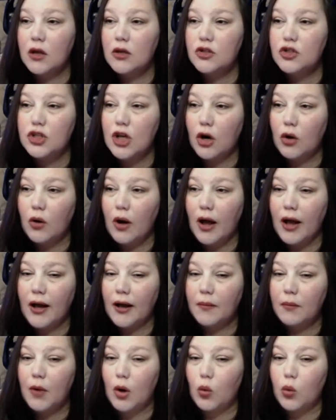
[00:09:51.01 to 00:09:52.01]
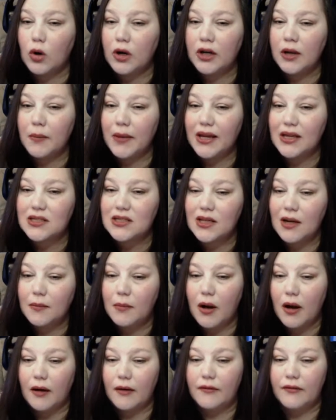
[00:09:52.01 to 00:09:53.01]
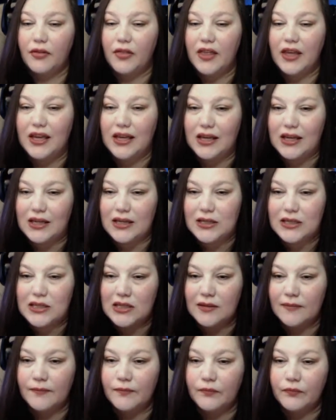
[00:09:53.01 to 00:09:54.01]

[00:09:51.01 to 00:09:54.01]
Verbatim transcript: So um, we're going to make some of these.